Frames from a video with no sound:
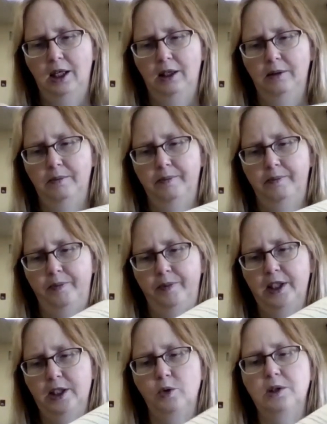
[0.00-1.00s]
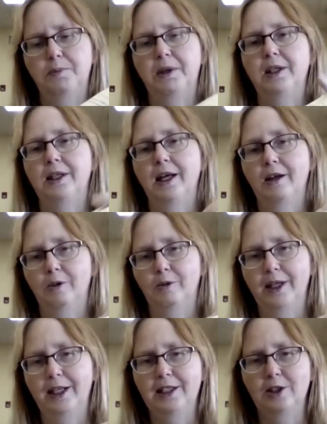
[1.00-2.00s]
Um, this one's been done
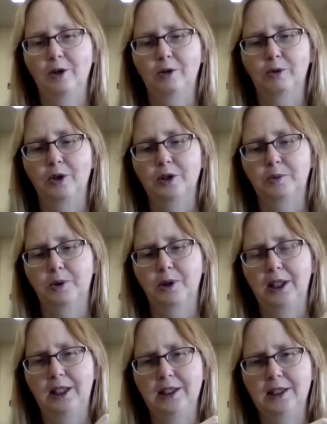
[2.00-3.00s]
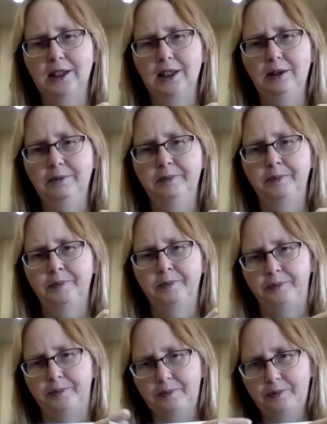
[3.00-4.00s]
already, so it rolls pretty easily.
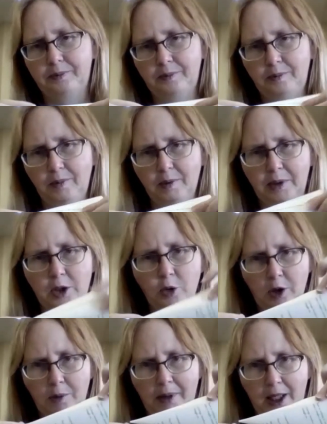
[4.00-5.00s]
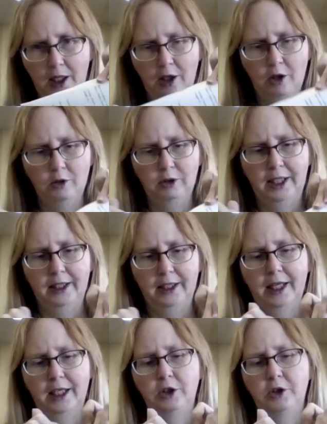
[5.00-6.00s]
But you're gonna make a cone like
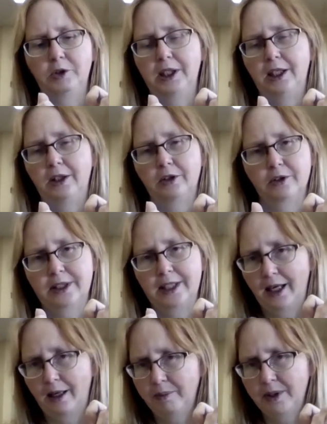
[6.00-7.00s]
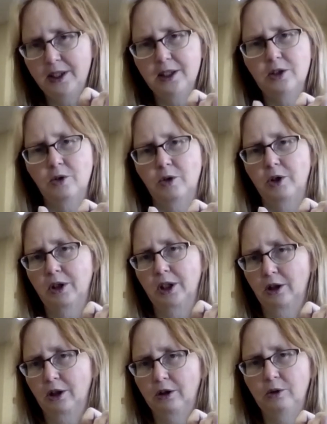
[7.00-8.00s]
that and you can either tape this or you
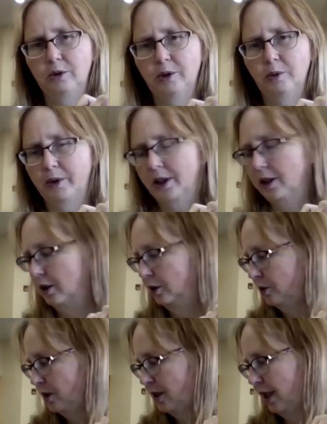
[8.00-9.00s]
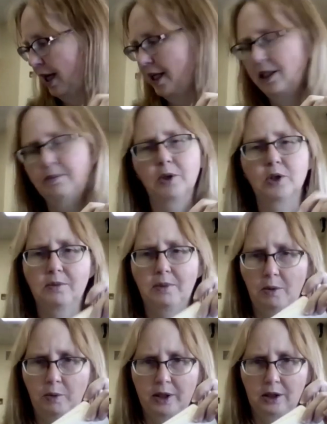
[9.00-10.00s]
can glue it with a glue stick. I did most of
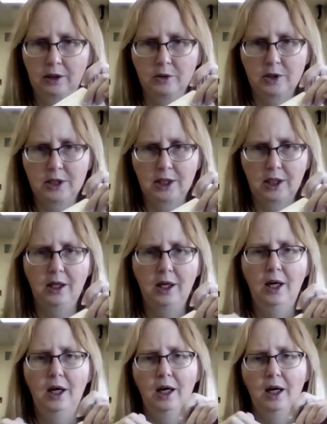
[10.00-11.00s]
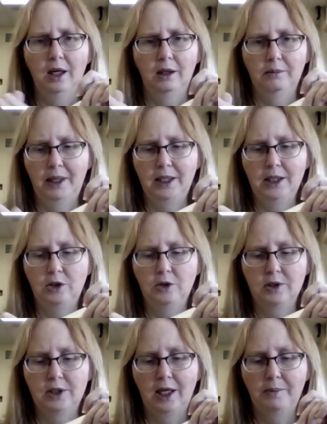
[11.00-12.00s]
mine with a glue stick. Um, I did
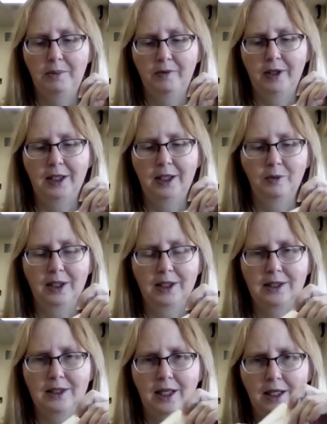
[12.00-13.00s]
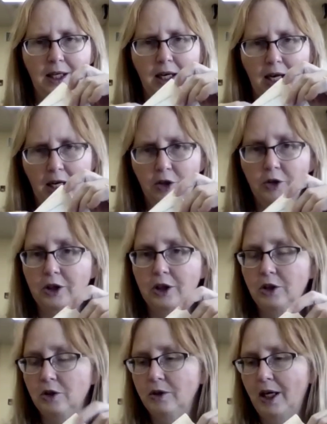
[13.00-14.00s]
use tape if they didn't wanna say. And you're
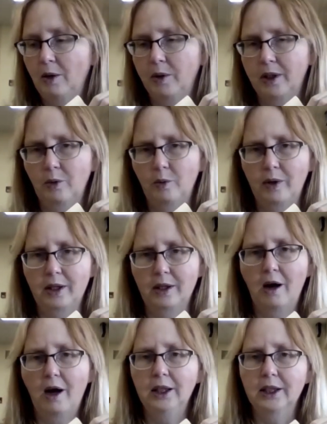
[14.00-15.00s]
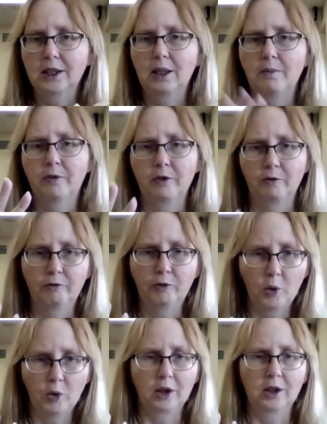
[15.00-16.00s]
gonna do that with, with all except for
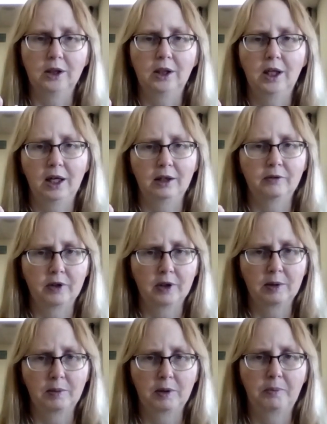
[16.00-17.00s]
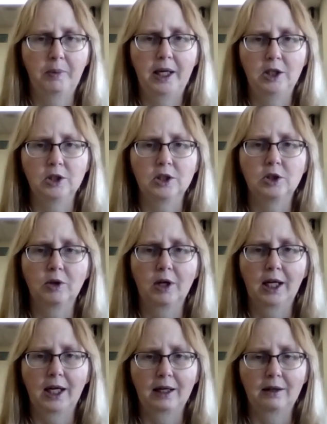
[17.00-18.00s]
four of the, the pages you
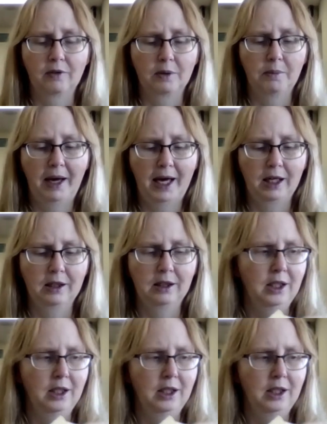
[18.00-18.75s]
cut out of the back.